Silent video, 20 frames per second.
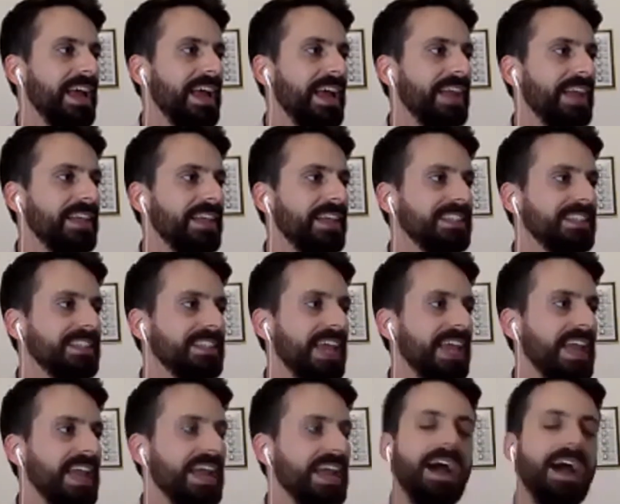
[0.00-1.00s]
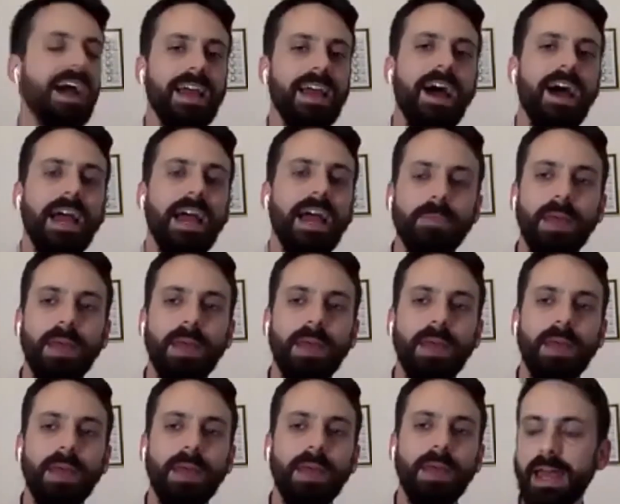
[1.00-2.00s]
there's an AI hype
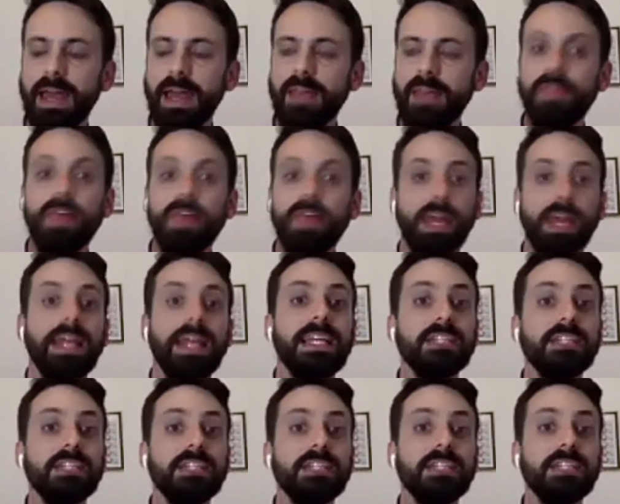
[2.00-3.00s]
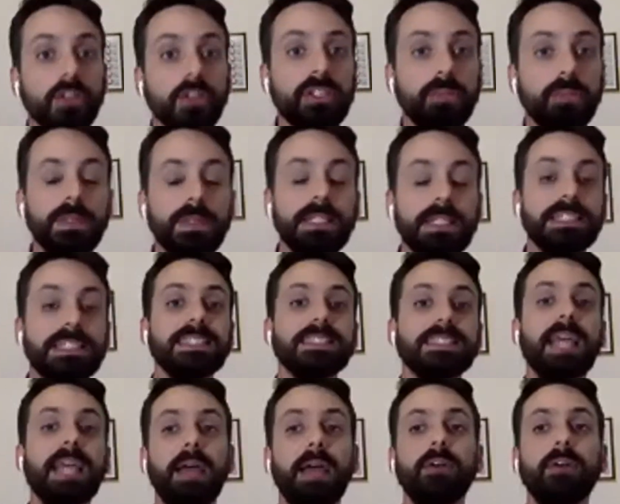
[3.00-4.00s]
element there that is not to be
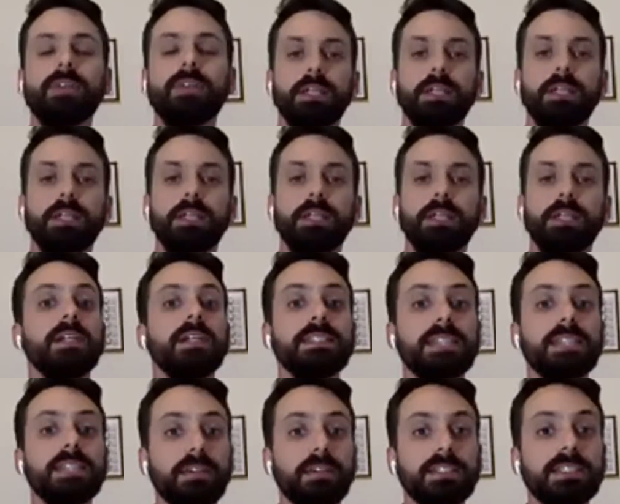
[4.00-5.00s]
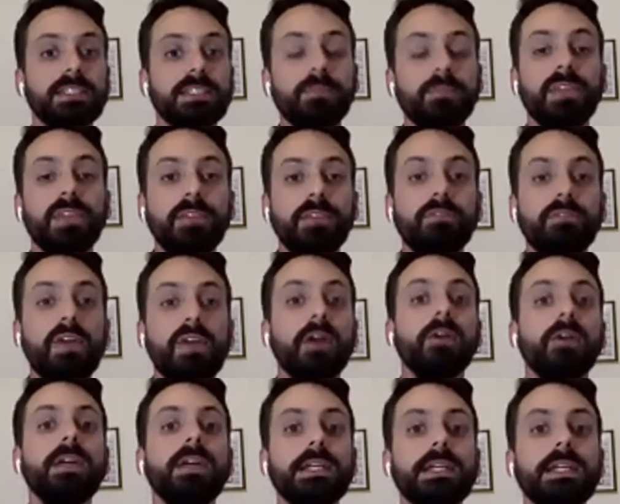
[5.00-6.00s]
discounted, though, because there is something
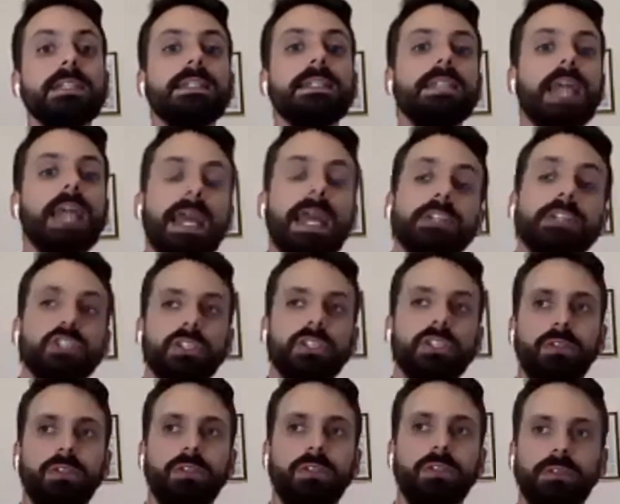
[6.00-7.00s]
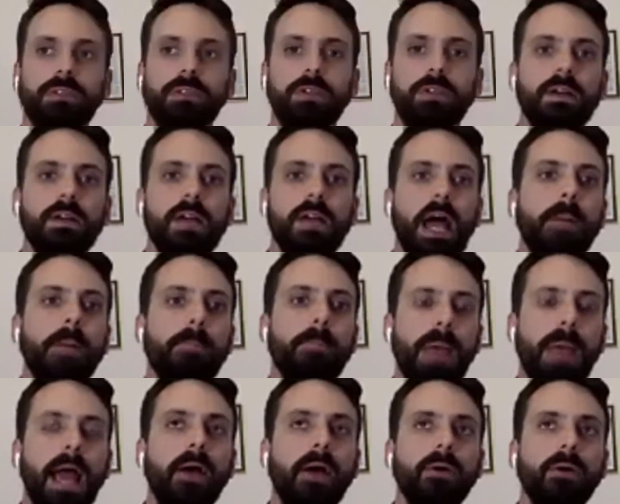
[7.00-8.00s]
very intentional
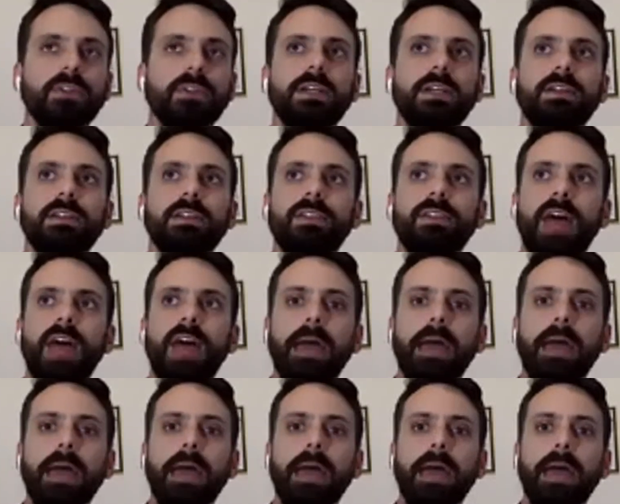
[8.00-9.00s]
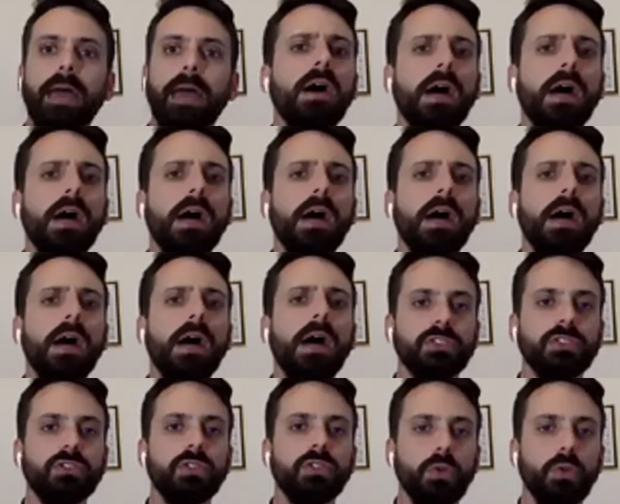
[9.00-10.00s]
about that purpose
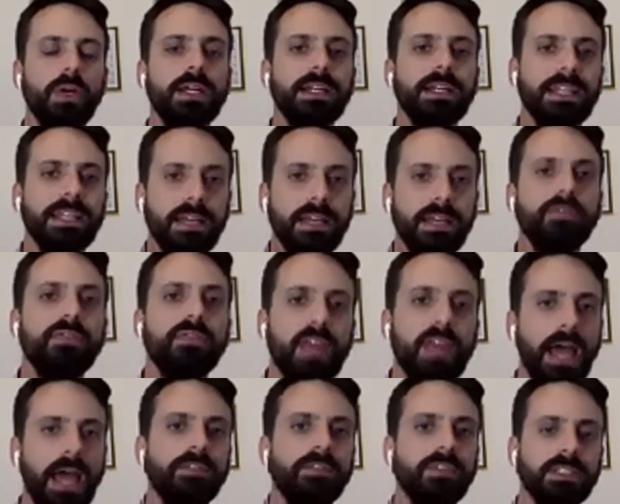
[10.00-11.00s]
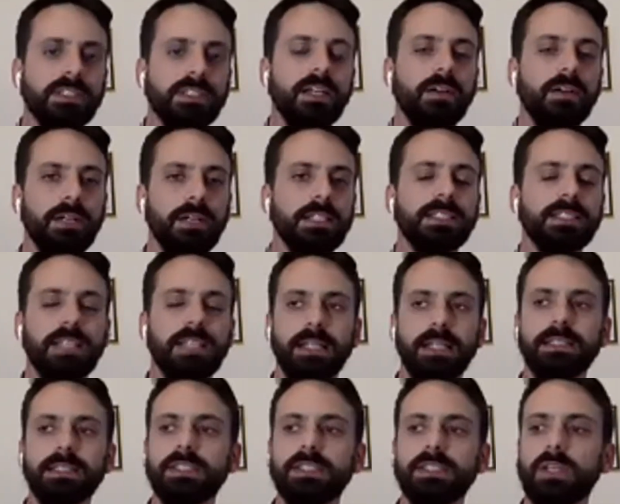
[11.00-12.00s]
to give the adversary a
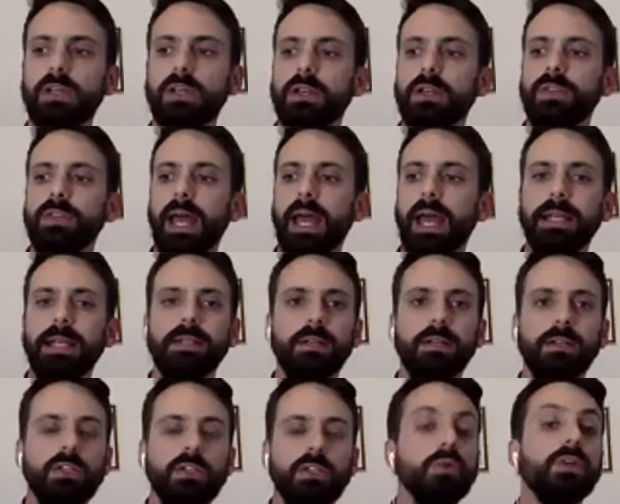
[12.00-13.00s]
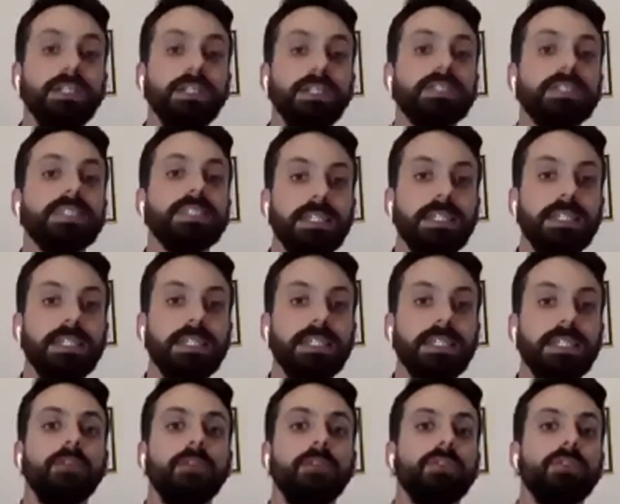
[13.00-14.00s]
sense that you can see
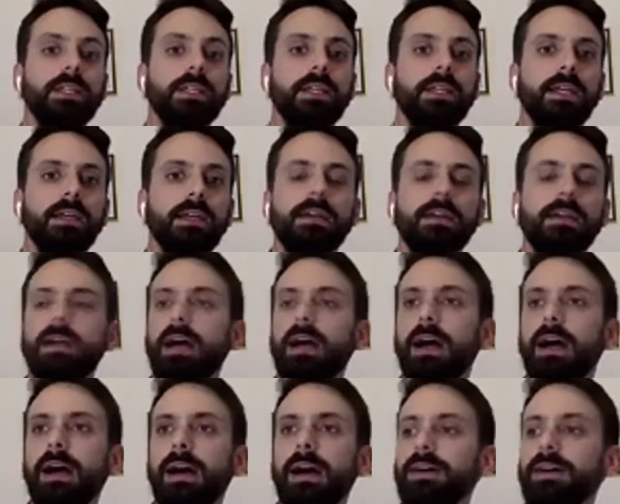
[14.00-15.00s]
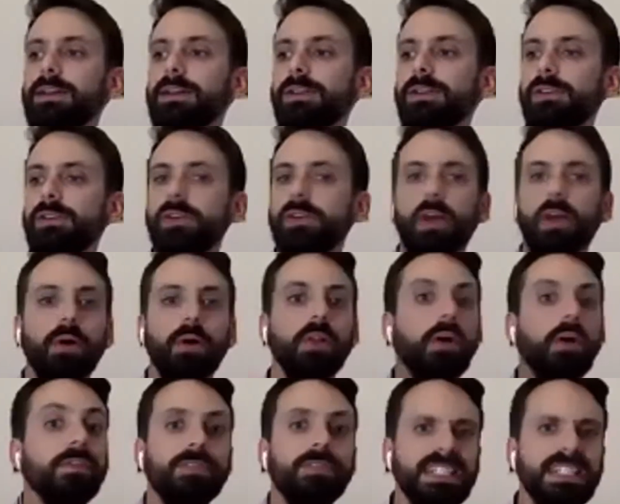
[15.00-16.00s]
everything. Uh, you know, a
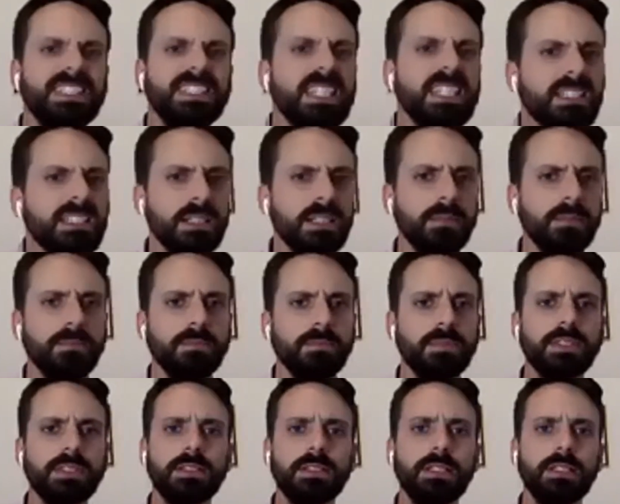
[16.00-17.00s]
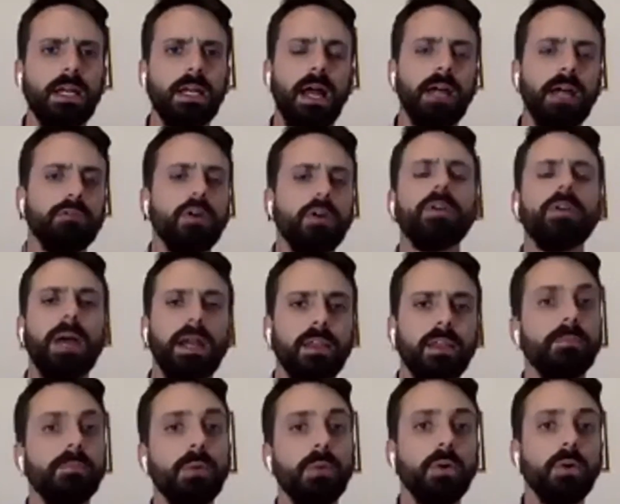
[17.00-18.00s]
lot of these systems that I wrote about in
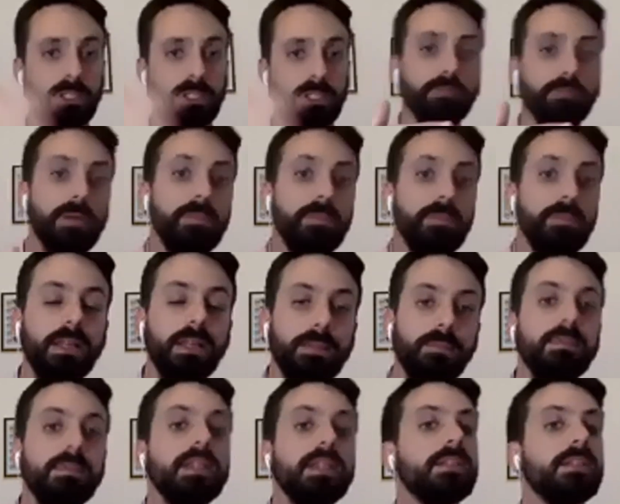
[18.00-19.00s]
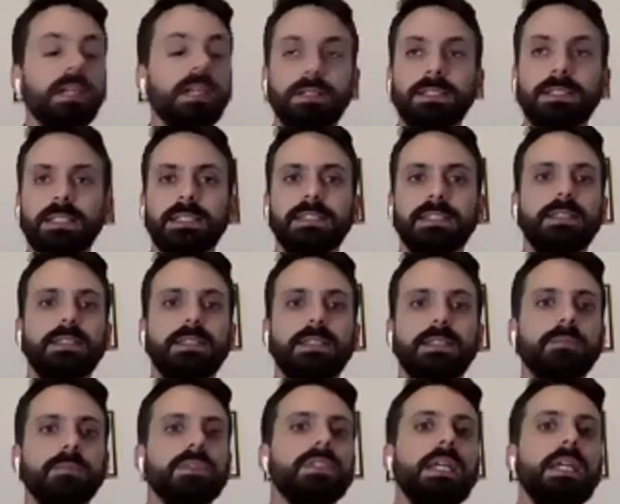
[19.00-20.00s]
the book, which are primarily military
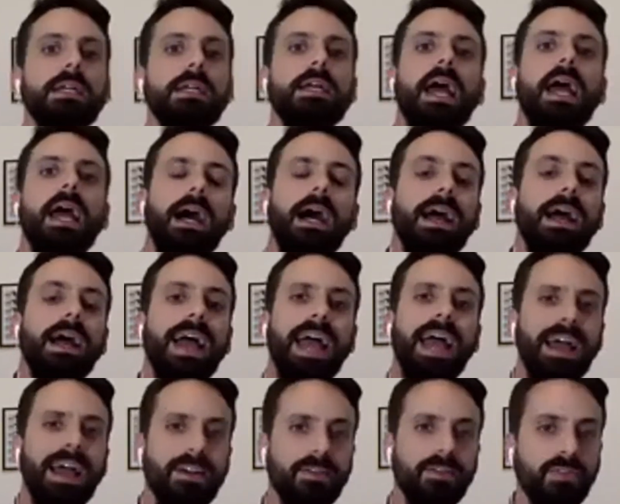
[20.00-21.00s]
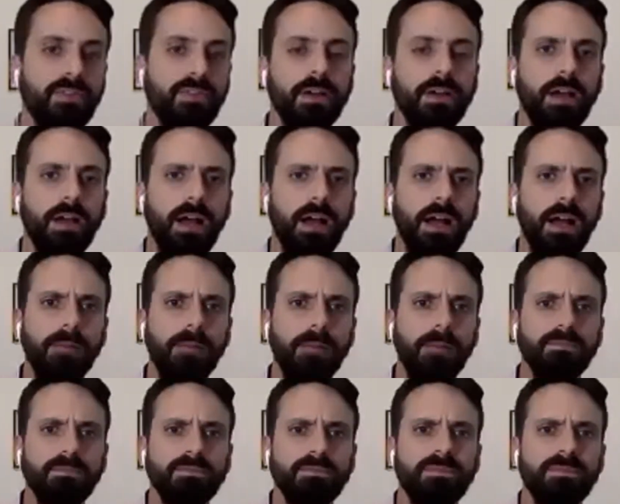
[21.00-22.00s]
systems, uh, have
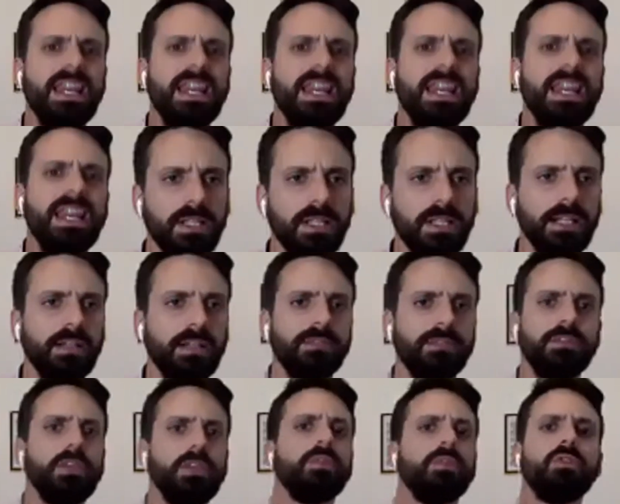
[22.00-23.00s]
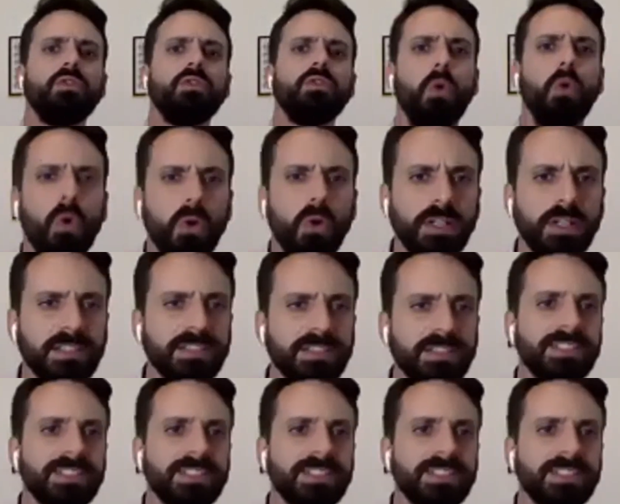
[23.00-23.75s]
um, names like you know Gorgon